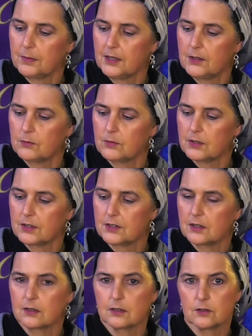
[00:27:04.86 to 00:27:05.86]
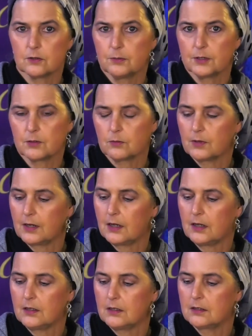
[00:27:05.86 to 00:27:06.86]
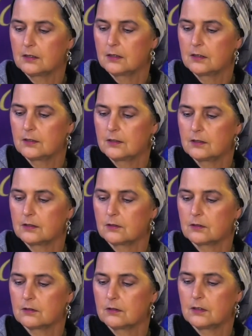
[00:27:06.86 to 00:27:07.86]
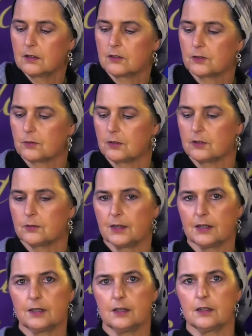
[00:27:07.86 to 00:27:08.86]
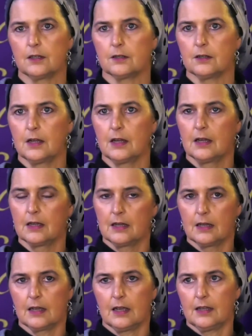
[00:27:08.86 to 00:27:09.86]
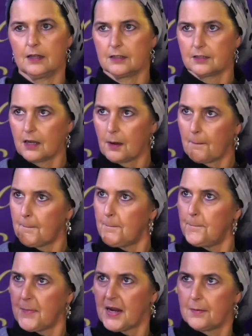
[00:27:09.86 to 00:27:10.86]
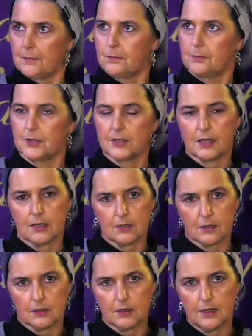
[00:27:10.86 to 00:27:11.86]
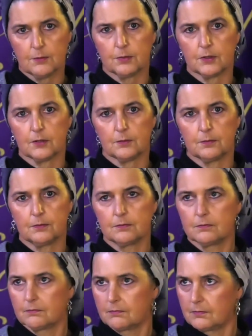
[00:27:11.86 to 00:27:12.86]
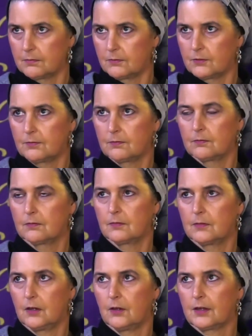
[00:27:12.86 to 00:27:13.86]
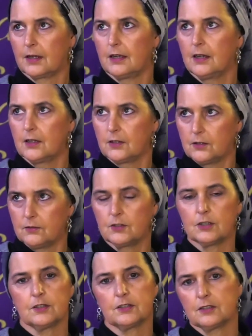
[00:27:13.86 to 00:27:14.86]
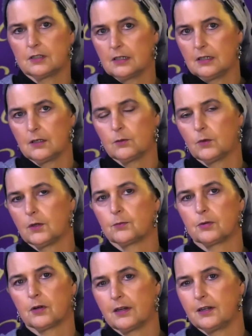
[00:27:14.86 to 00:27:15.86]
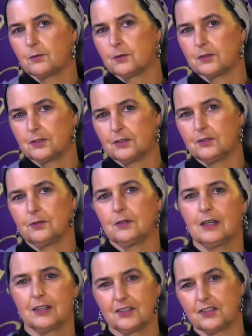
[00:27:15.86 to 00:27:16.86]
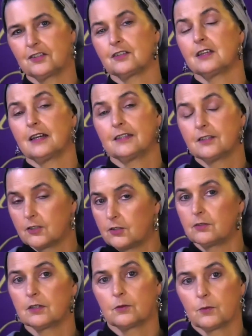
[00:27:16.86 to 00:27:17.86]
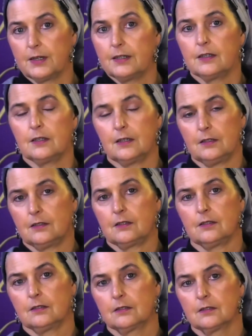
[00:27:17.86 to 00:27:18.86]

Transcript: paintbrush in a little bit of red, swirl it around in there, and then it's like, bam, put that on a light bulb. Okay, you've just seen what pride will do to the light that you can radiate